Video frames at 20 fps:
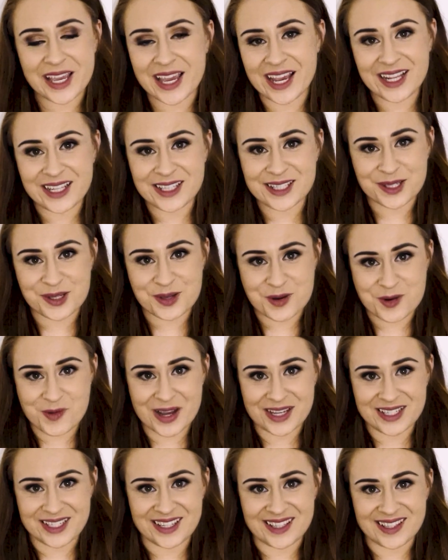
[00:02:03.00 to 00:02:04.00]
it into your
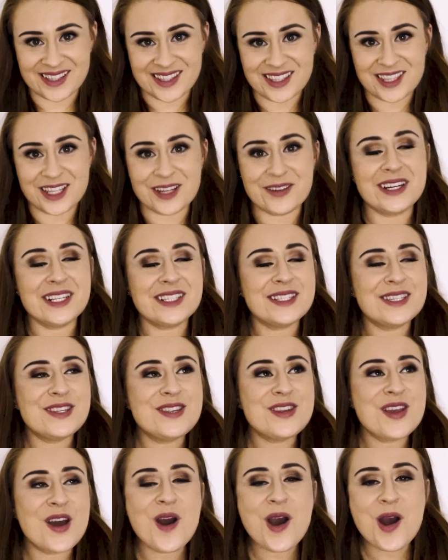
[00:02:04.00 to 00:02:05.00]
wedding. There is
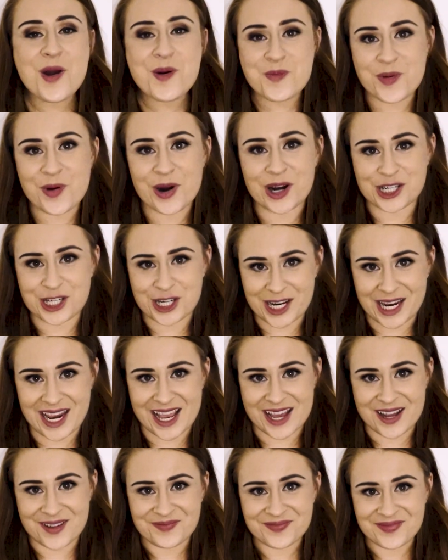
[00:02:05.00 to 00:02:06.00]
no pressure
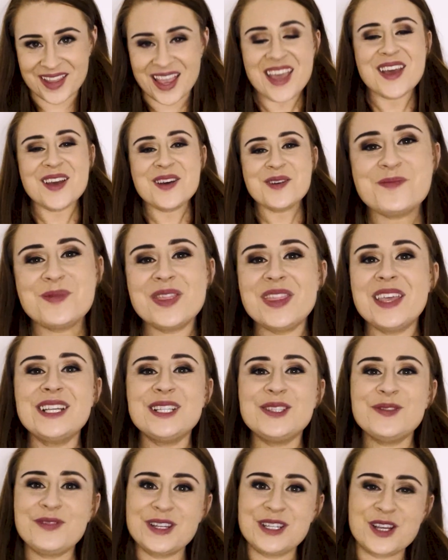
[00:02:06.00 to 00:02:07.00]
here. But
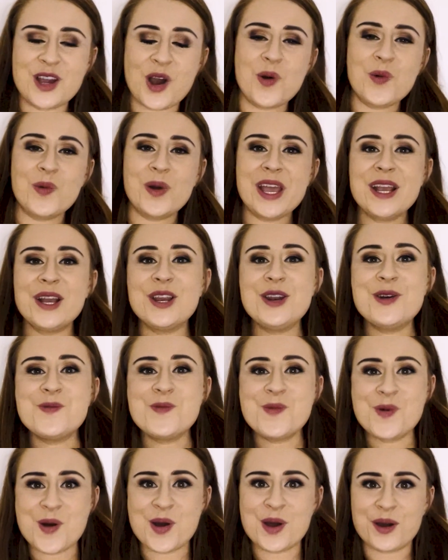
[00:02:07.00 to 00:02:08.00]
this video, we're going to
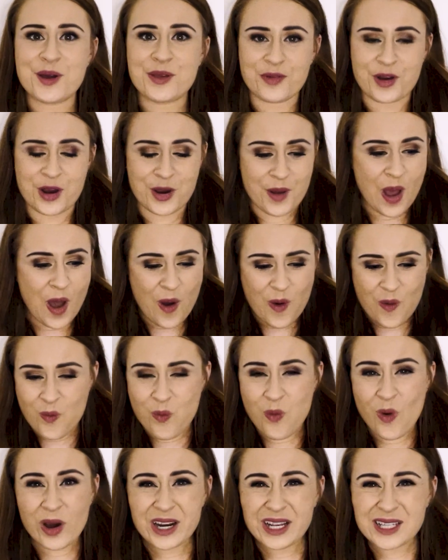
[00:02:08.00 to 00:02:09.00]
work through
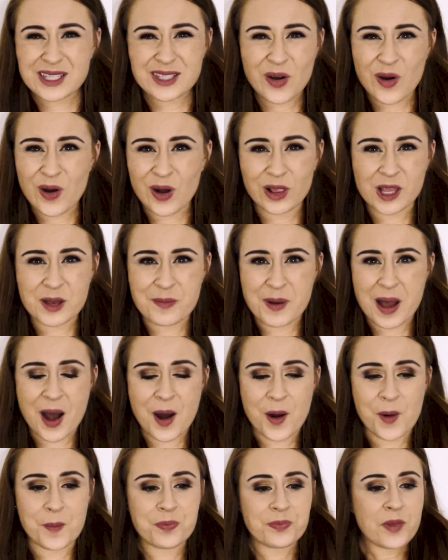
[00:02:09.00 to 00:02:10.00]
what it's all
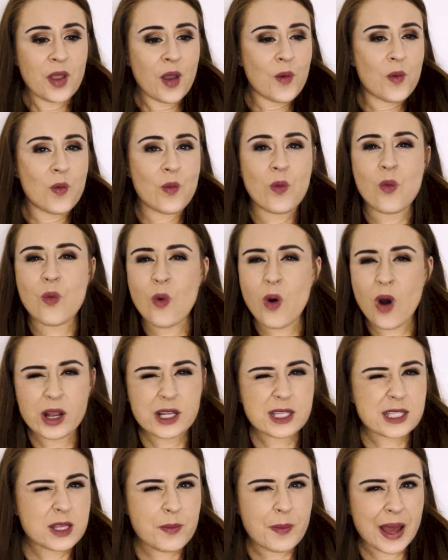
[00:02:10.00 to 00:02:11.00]
about,
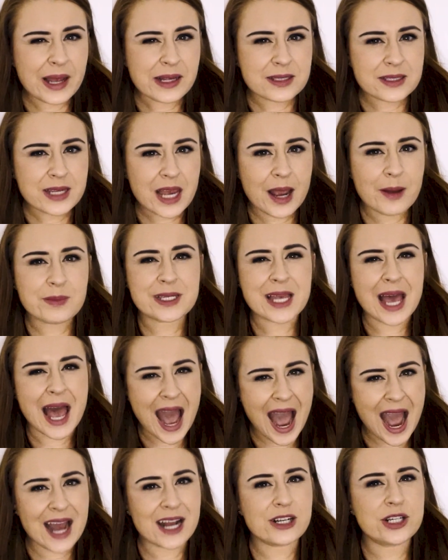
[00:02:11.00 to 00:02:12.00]
what's the best time to
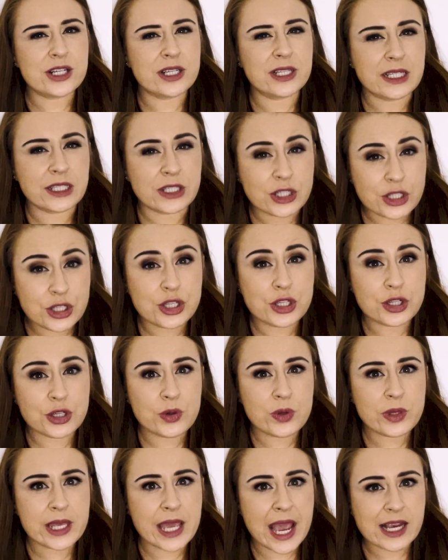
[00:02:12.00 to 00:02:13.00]
actually
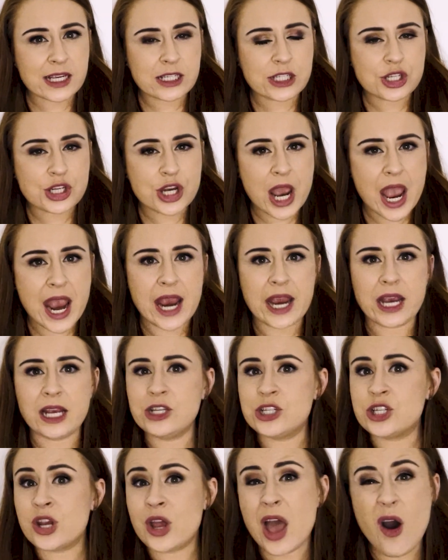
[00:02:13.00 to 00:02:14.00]
do the
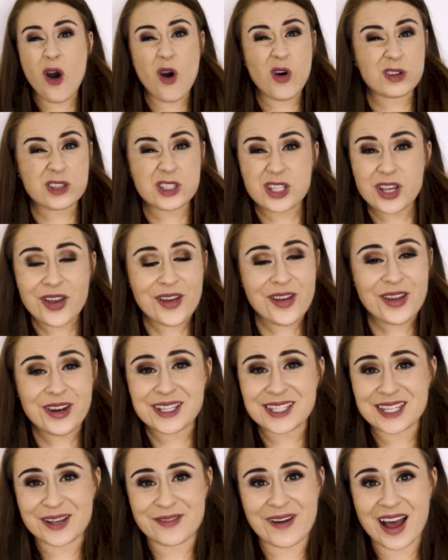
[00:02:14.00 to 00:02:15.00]
exchange,
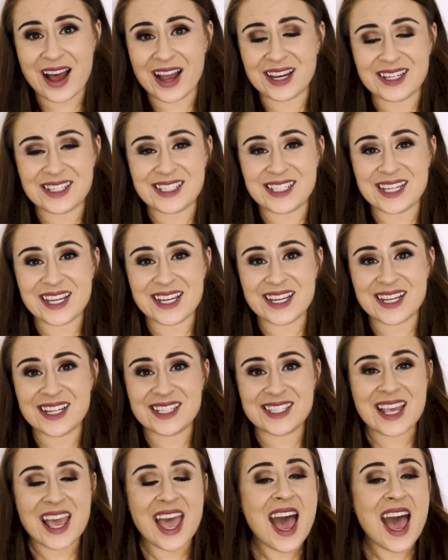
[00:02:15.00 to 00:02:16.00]
alternative ideas